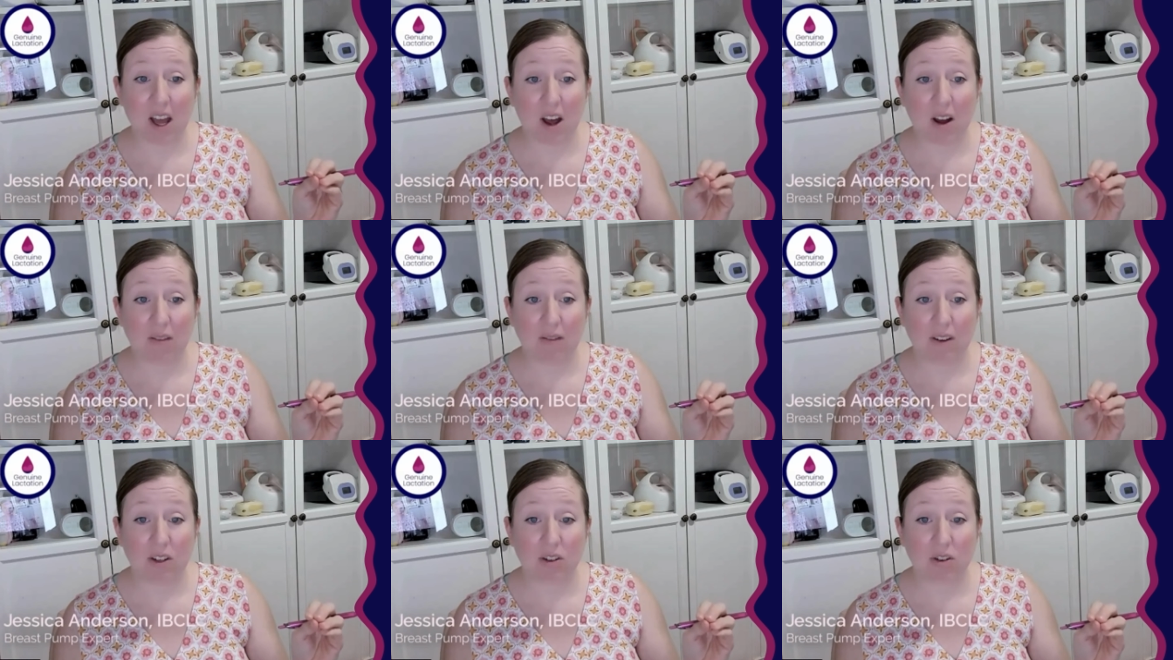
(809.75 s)

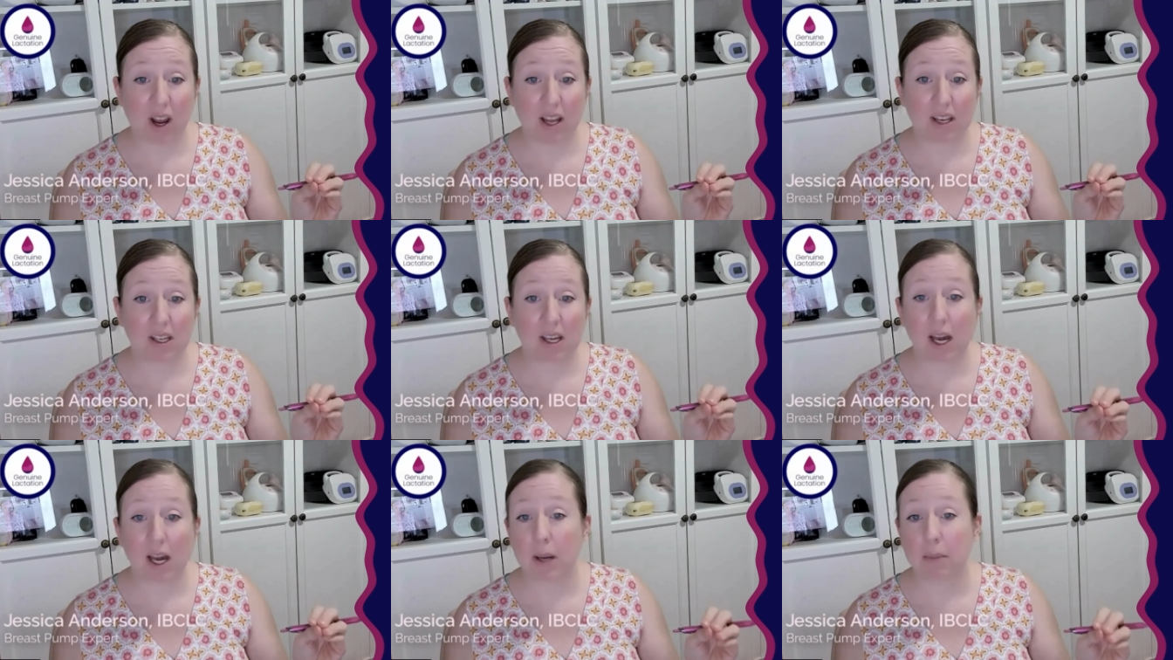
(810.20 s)
Elvie
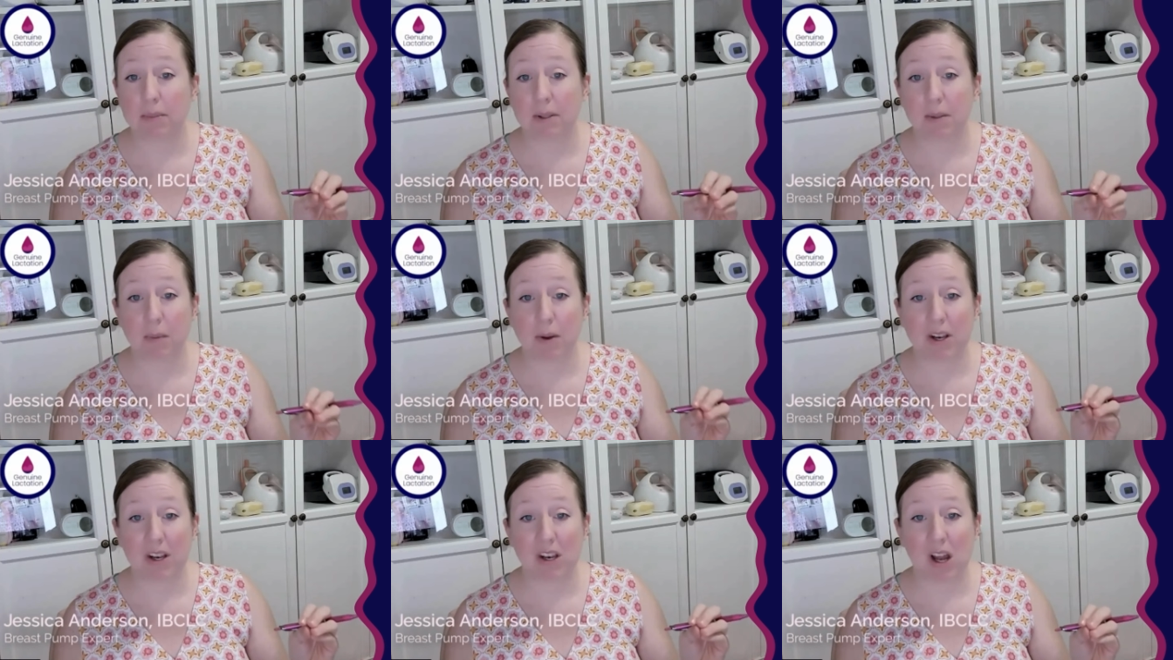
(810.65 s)
Stride cups,
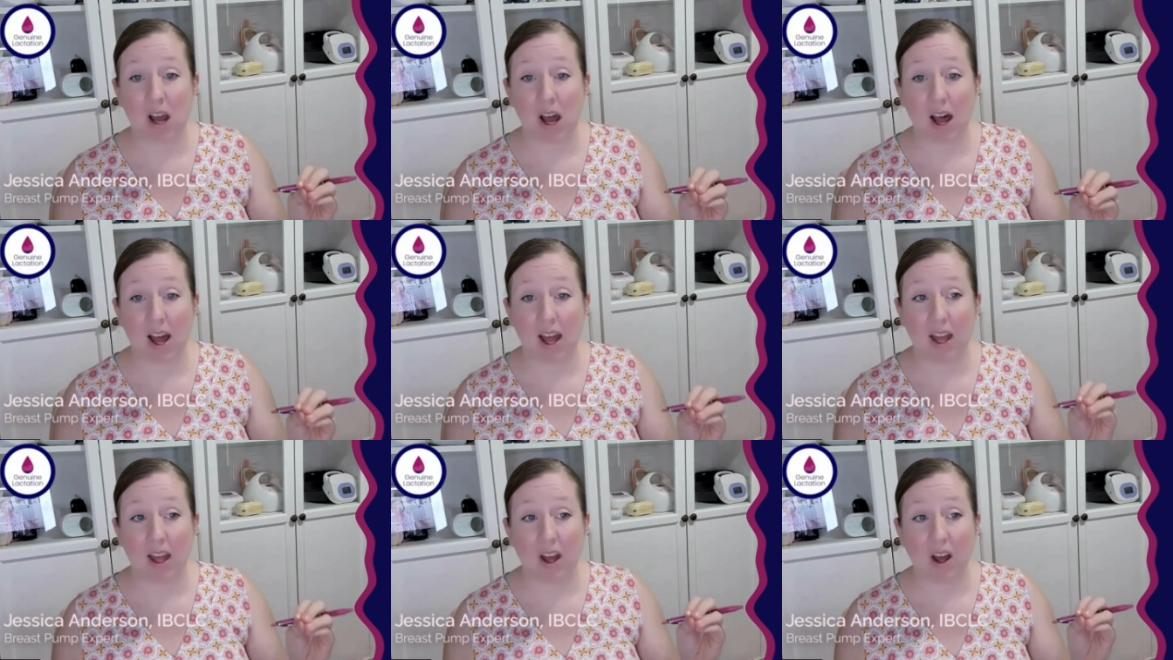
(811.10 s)
but
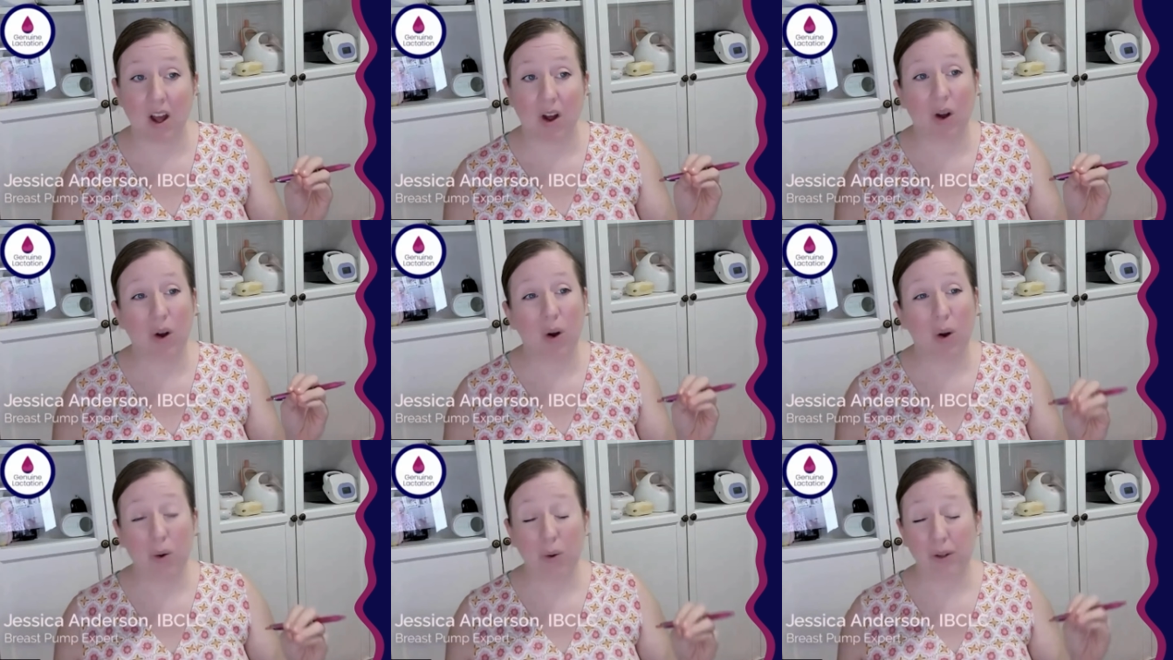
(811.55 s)
not a
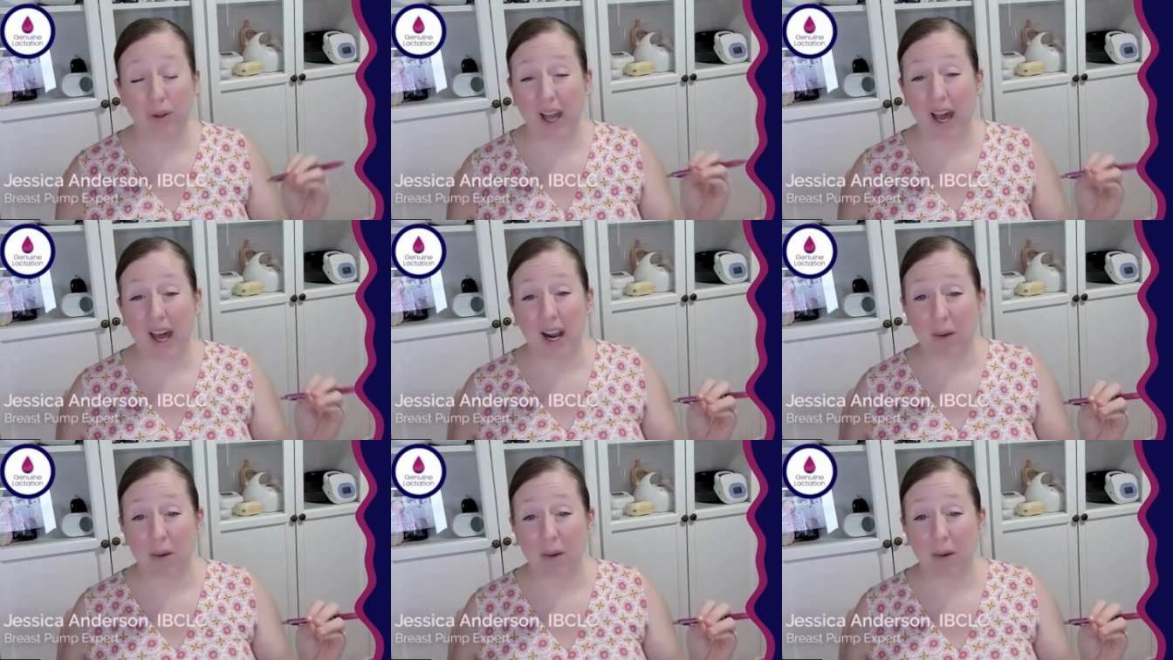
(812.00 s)
whole lot.